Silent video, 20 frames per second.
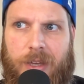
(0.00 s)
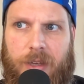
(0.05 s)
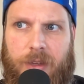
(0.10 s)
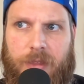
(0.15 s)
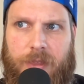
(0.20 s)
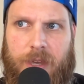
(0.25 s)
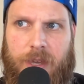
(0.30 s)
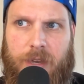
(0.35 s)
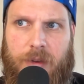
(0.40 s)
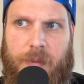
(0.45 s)

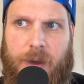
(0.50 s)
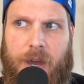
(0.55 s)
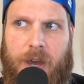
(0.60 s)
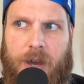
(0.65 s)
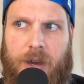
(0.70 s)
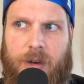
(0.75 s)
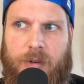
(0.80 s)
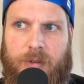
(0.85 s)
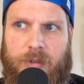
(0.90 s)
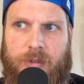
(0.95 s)
Think
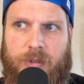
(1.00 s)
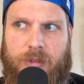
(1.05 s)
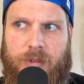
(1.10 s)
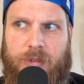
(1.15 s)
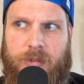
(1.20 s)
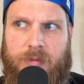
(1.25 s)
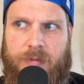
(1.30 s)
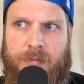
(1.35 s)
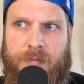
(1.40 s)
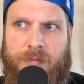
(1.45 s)
about
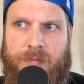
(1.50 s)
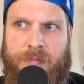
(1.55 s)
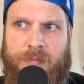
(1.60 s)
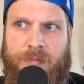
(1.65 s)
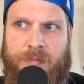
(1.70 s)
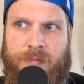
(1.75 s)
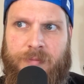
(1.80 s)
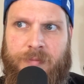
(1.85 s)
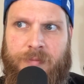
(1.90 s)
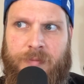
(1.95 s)

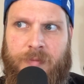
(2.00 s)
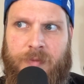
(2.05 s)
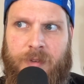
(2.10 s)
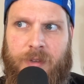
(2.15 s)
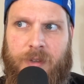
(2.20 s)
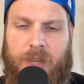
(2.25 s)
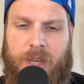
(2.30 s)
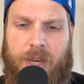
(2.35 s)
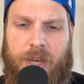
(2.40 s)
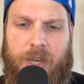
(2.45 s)

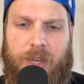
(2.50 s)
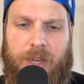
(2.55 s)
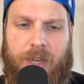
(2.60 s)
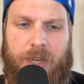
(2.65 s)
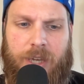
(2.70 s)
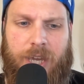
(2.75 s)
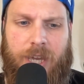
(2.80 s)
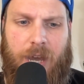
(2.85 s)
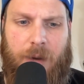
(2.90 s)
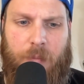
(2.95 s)
like
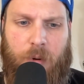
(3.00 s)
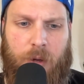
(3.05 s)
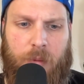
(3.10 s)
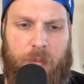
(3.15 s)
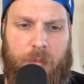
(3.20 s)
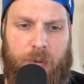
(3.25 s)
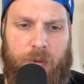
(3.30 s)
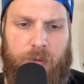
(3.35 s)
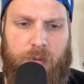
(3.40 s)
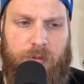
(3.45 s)
cowboy
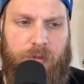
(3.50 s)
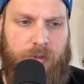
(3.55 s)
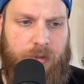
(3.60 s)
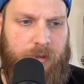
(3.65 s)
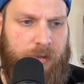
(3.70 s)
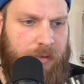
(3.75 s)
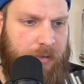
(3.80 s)
boots.